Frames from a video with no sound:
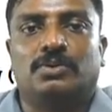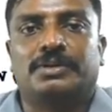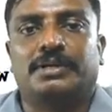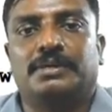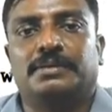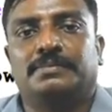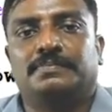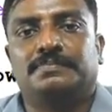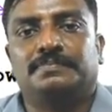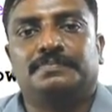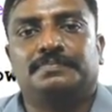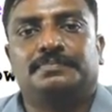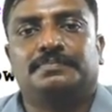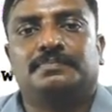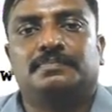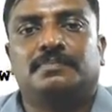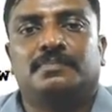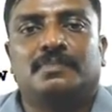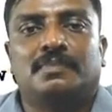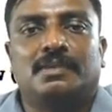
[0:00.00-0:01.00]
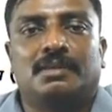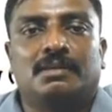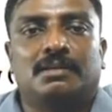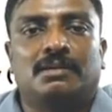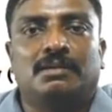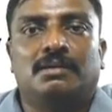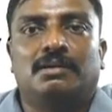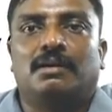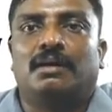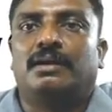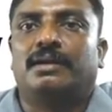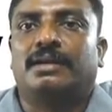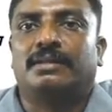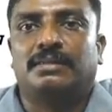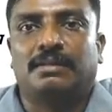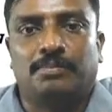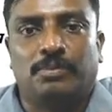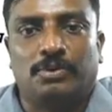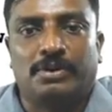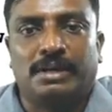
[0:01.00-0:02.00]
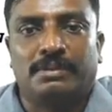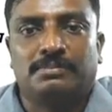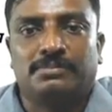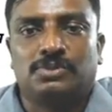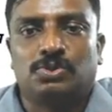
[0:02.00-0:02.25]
Okay. Run the program.